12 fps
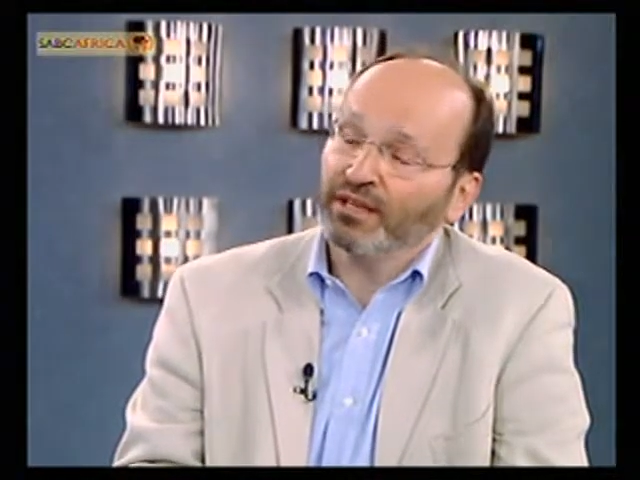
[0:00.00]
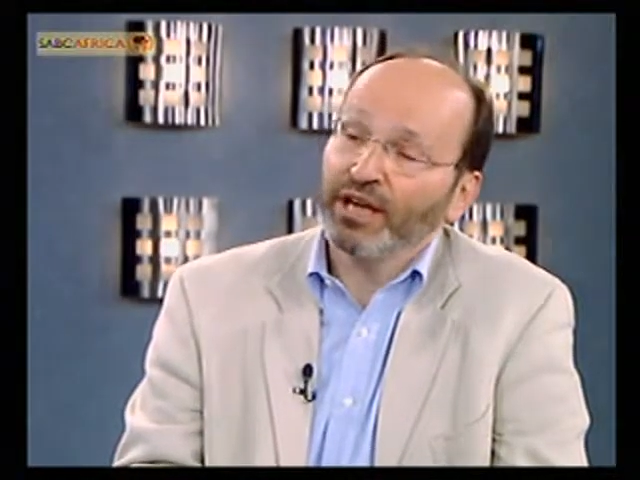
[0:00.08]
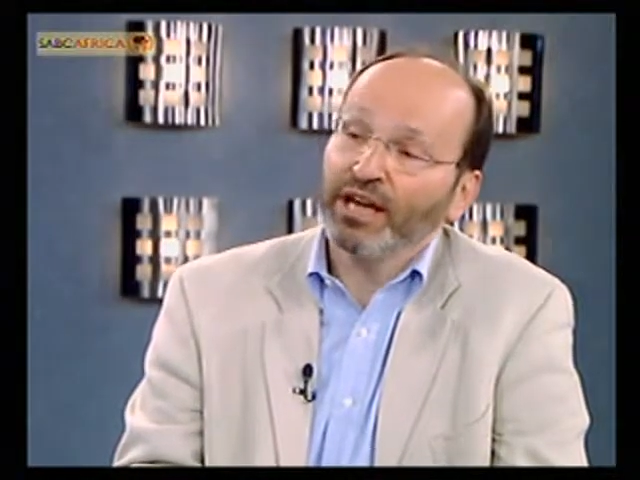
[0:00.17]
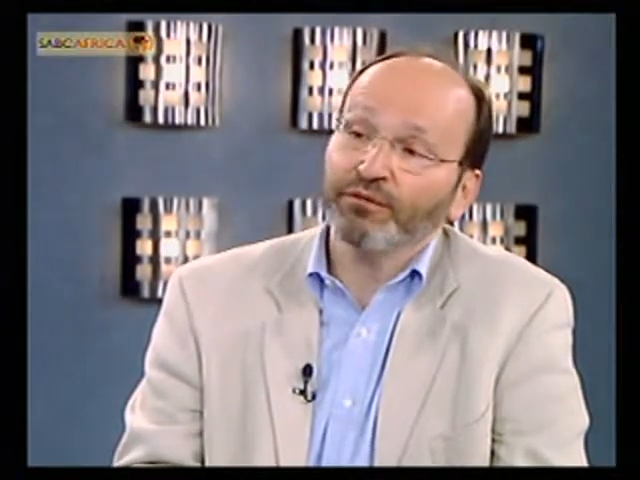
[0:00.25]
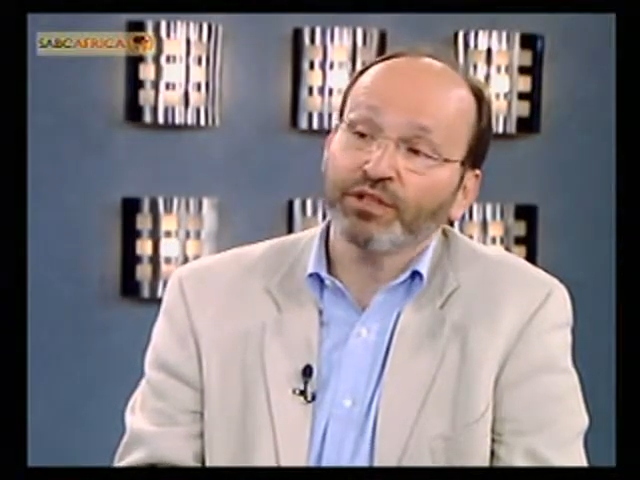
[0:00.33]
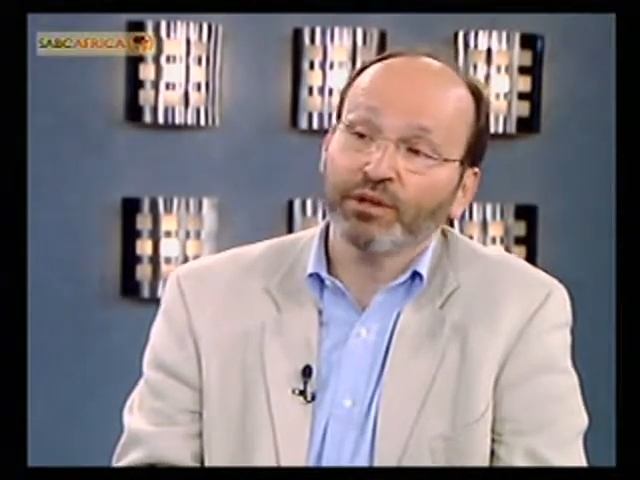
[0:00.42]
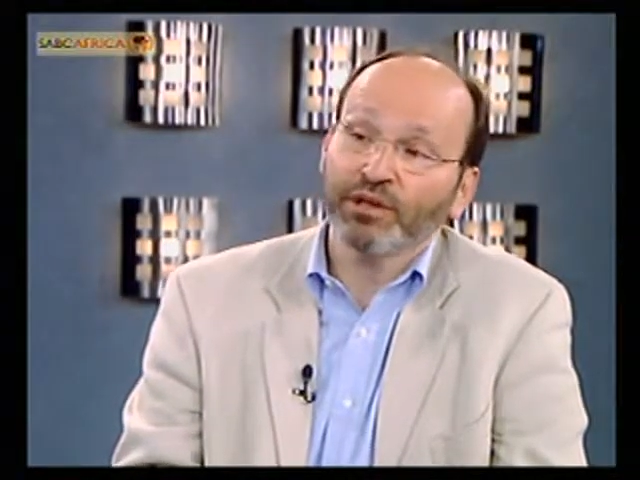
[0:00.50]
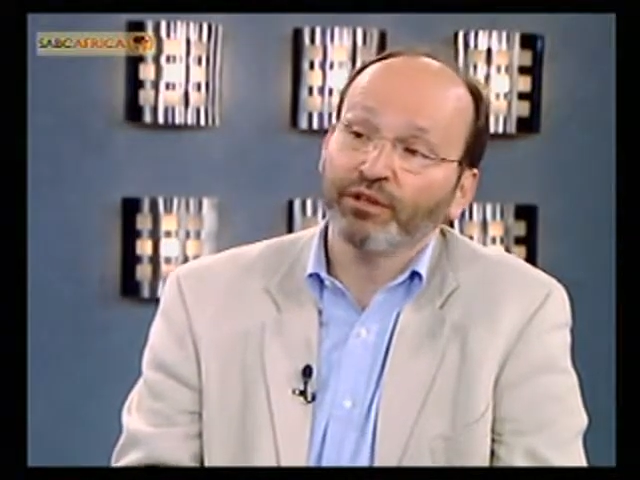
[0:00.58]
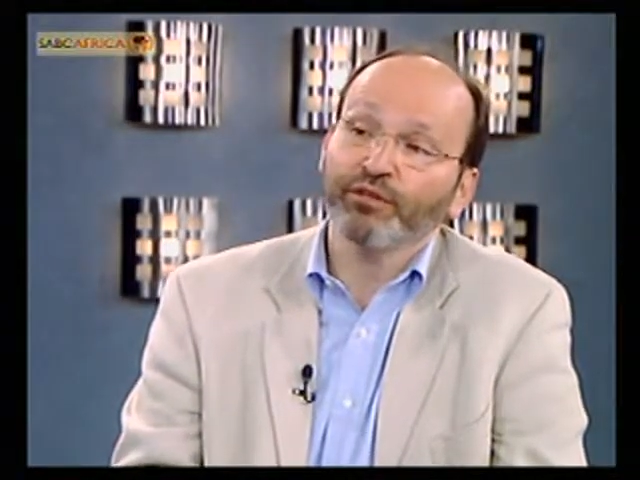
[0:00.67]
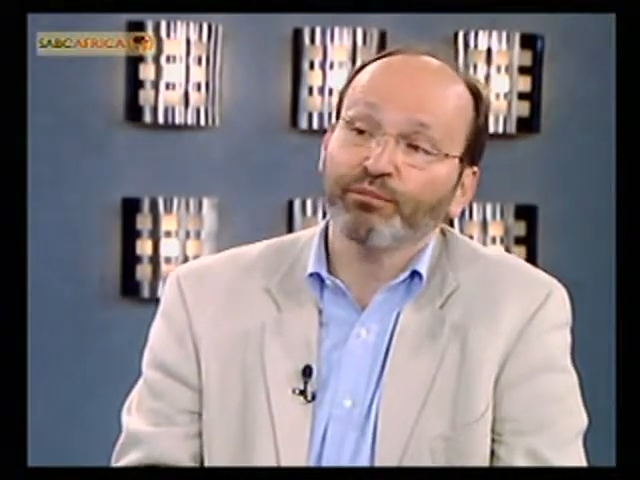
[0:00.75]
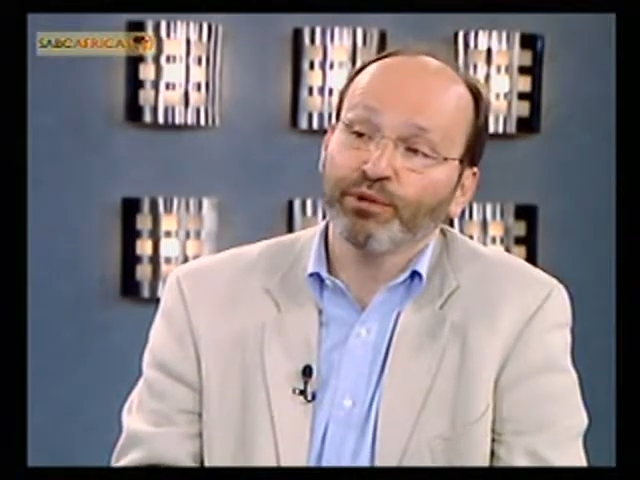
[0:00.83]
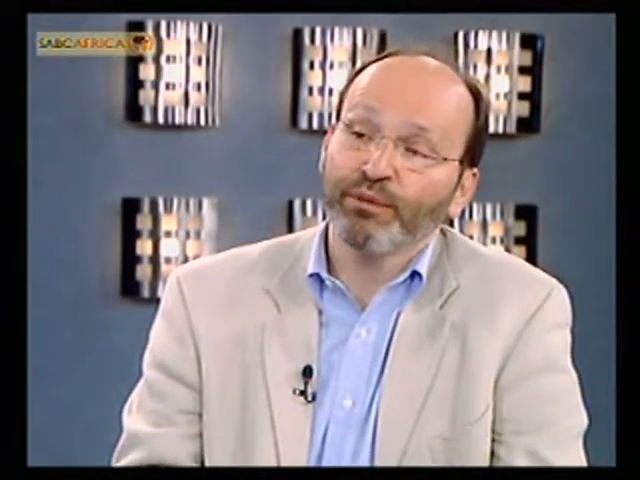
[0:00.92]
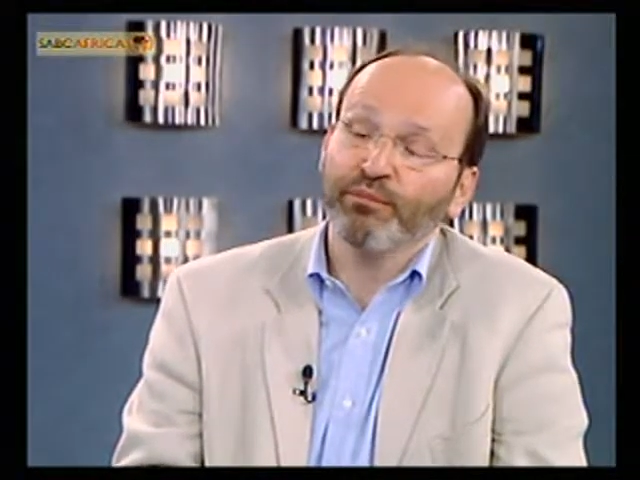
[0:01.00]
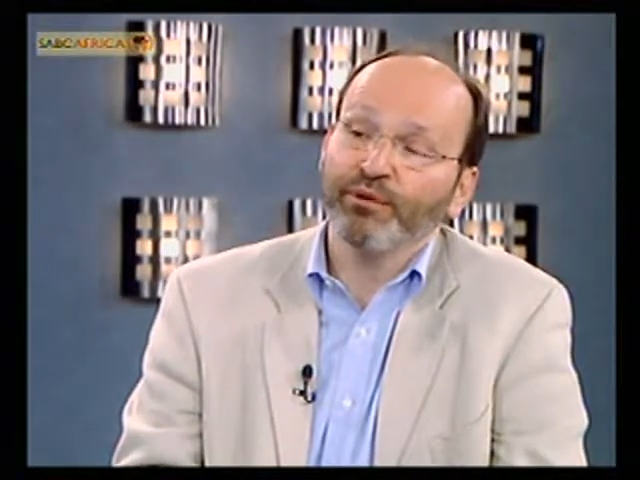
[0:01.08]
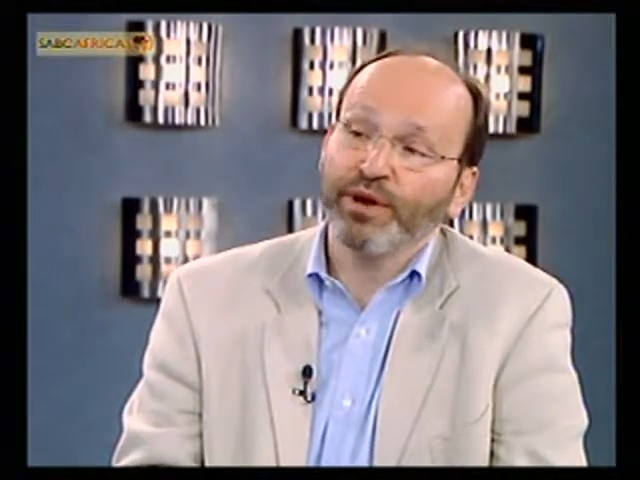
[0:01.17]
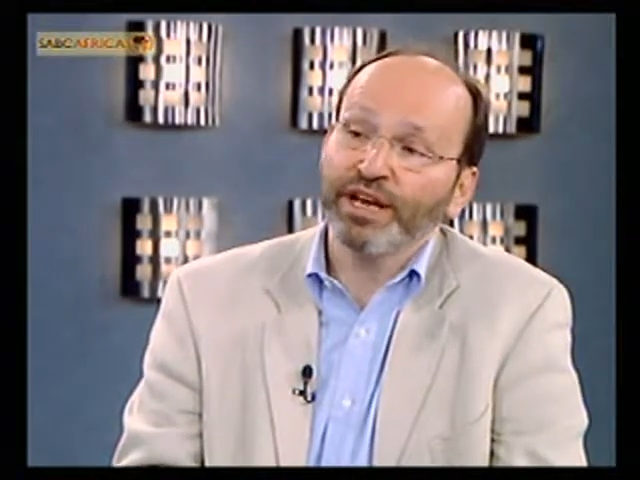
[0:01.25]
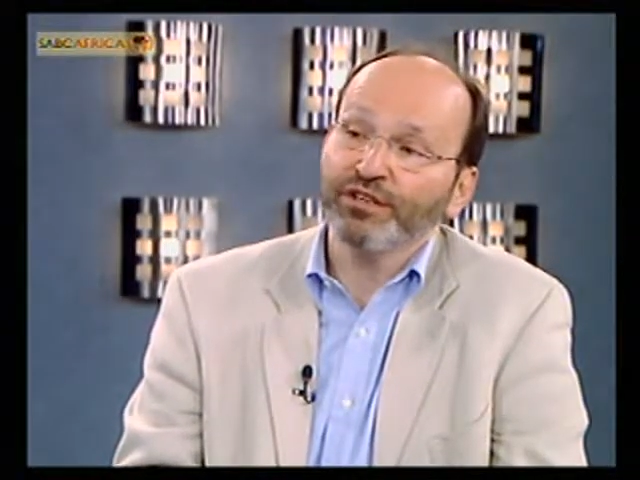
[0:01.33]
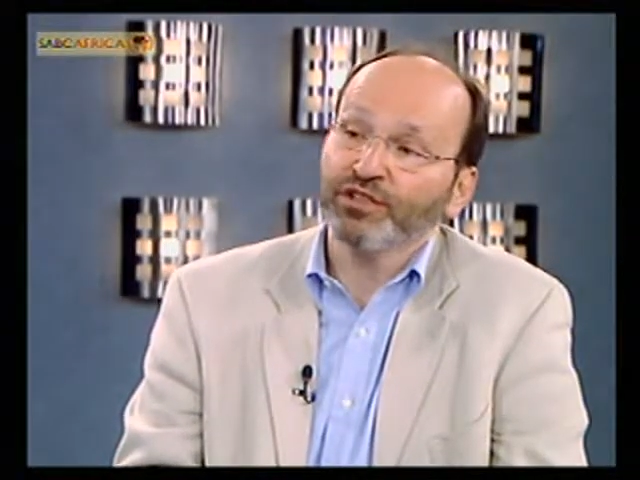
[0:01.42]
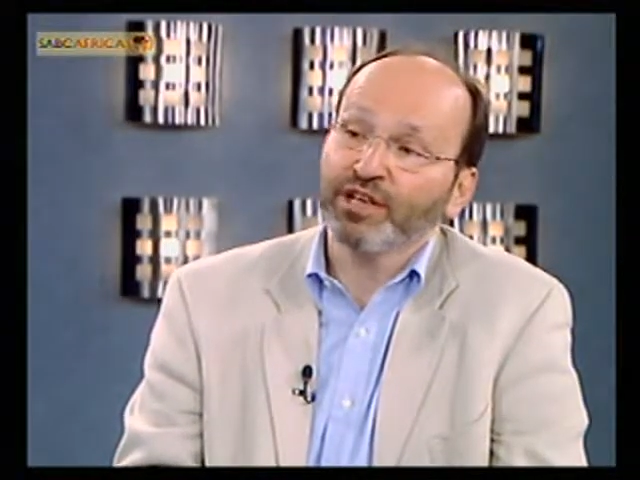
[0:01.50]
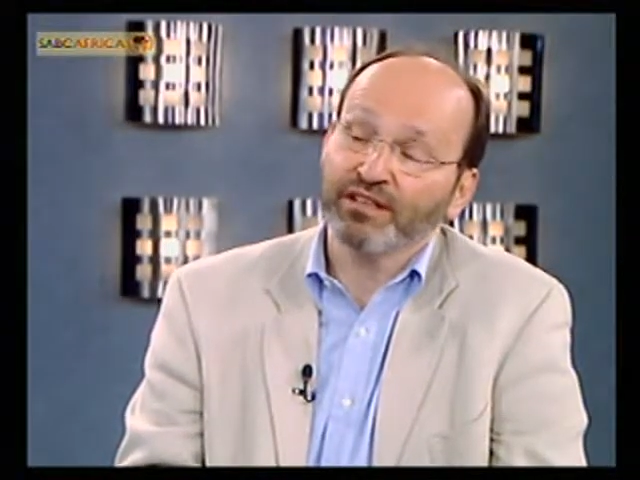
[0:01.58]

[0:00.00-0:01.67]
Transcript: you have to do a lot of preparation,